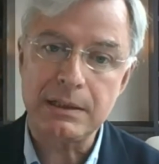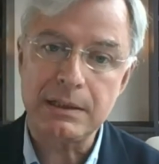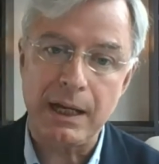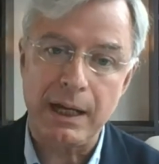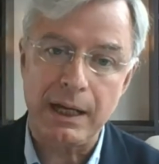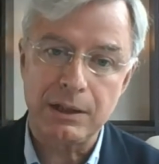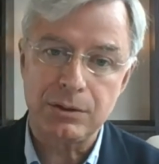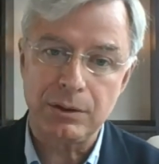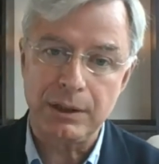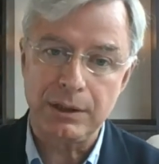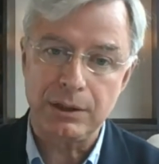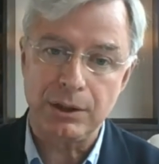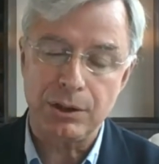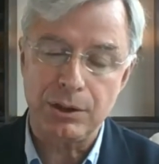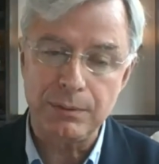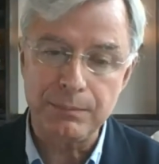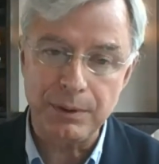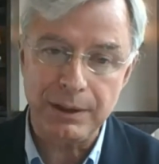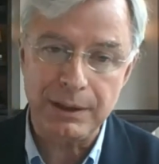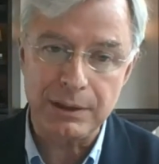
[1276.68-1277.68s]
need
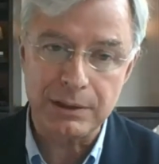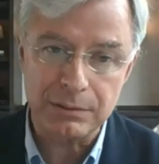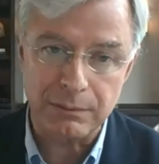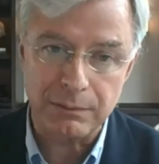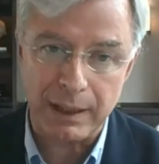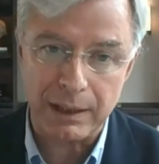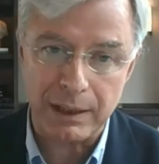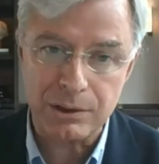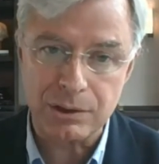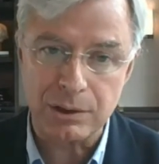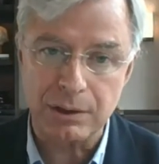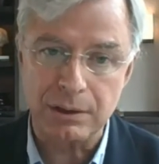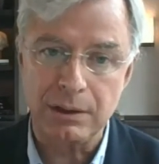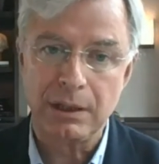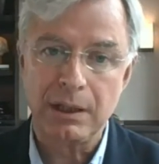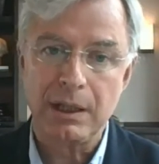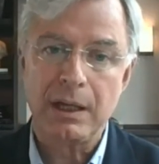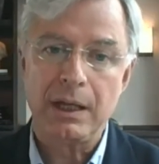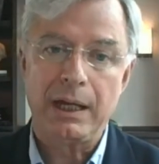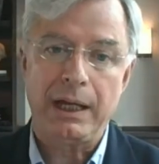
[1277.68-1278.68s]
actually the human
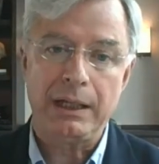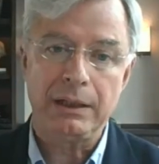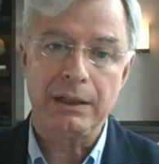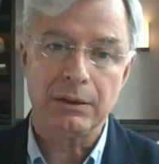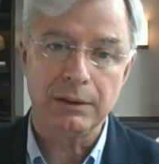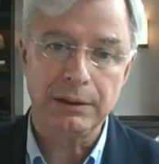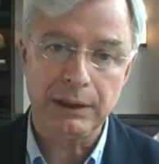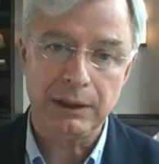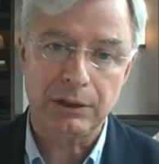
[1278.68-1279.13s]
interaction